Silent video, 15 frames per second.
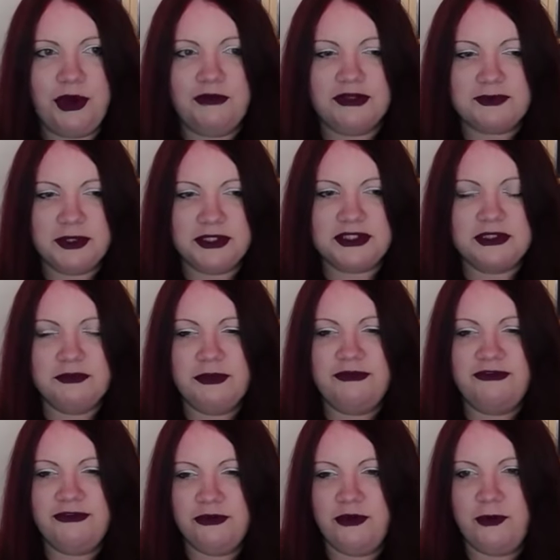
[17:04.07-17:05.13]
you are
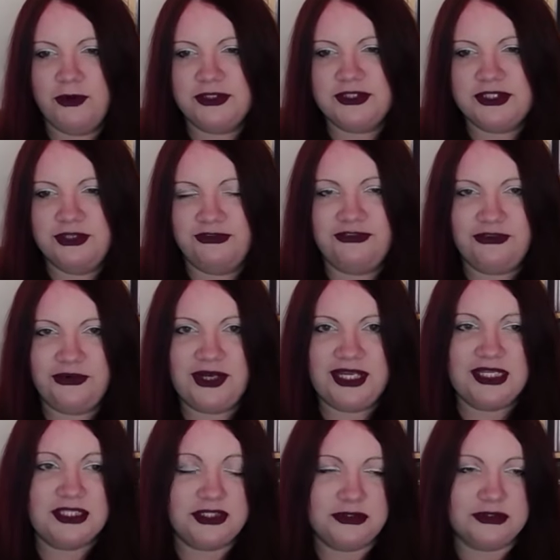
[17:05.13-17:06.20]
responsible for once you're
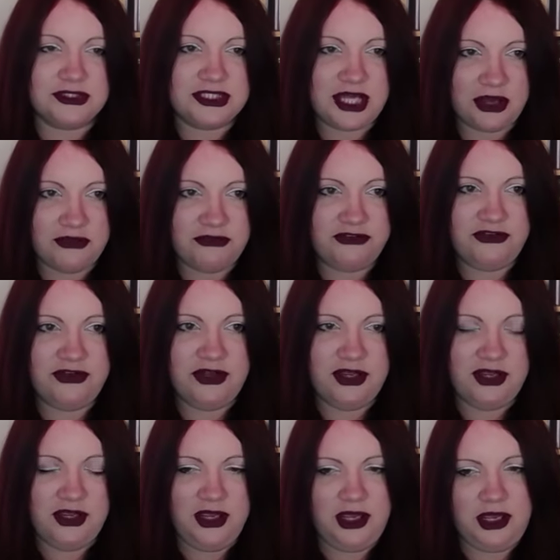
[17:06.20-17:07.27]
free is yourself.
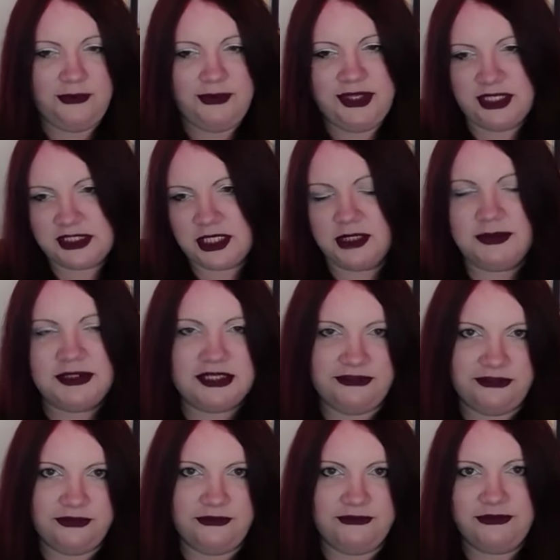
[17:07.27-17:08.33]
I mean, that's going to be
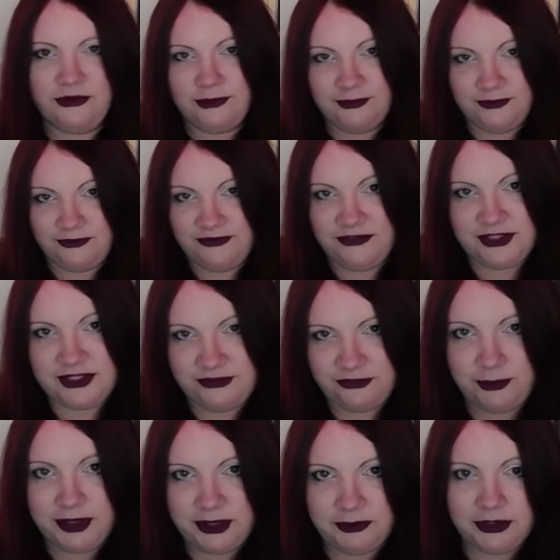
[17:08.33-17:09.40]
different for
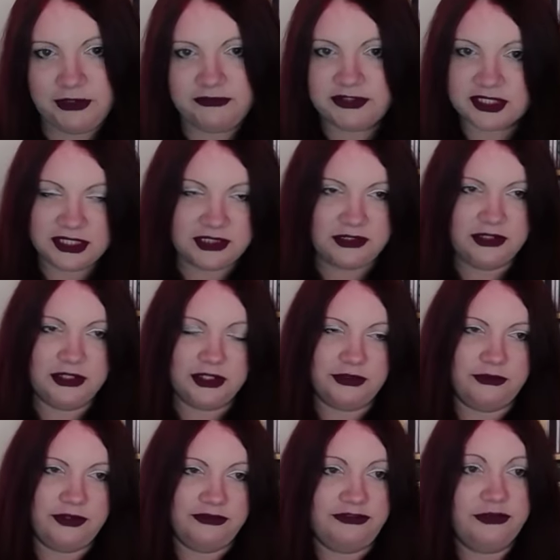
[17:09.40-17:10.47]
different people, obviously. You
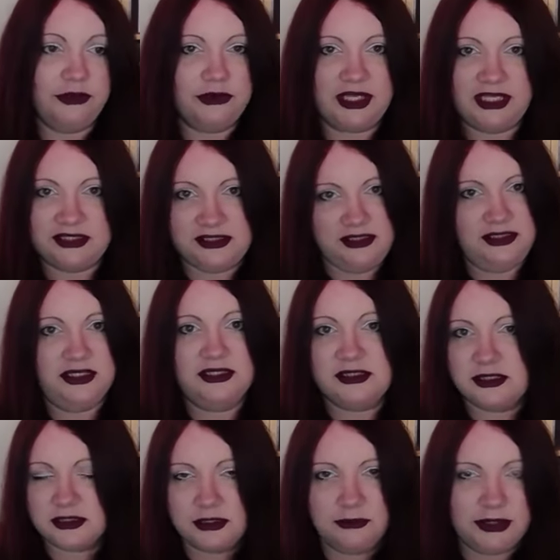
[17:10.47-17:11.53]
know, if you've got kids and
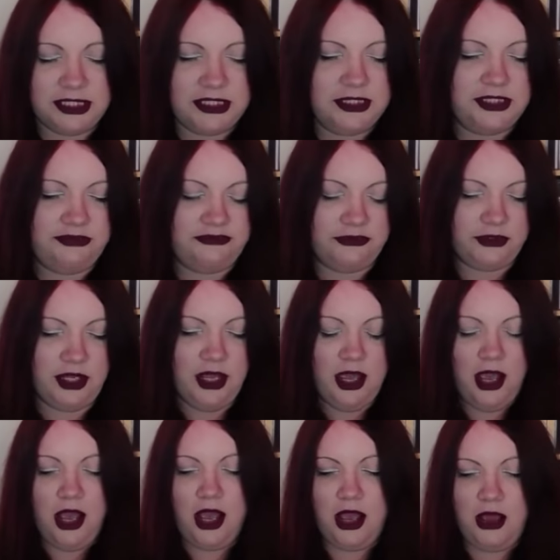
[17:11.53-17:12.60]
things, it's completely different.
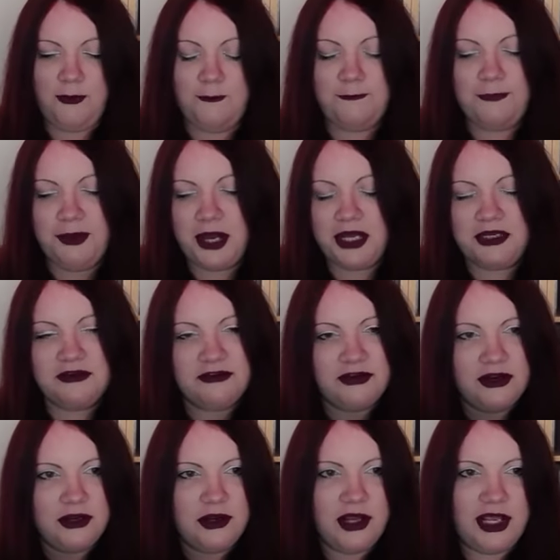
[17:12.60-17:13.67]
But
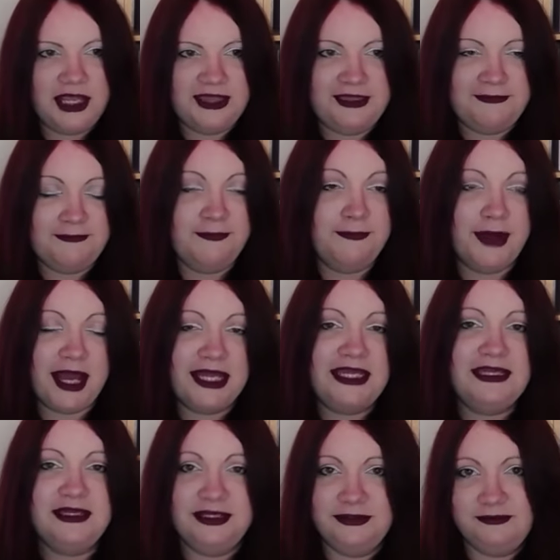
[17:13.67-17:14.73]
in
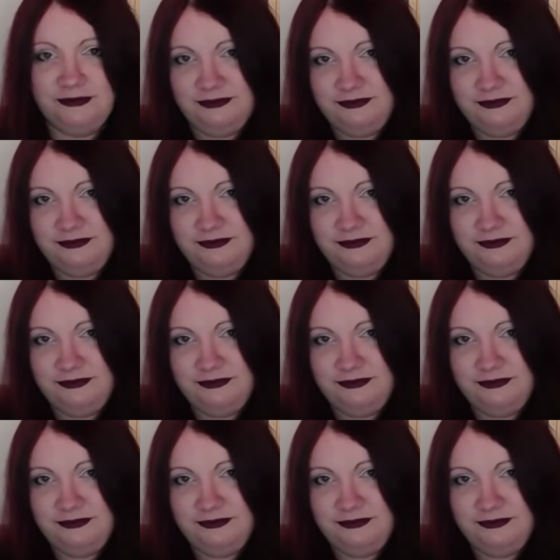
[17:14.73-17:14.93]
my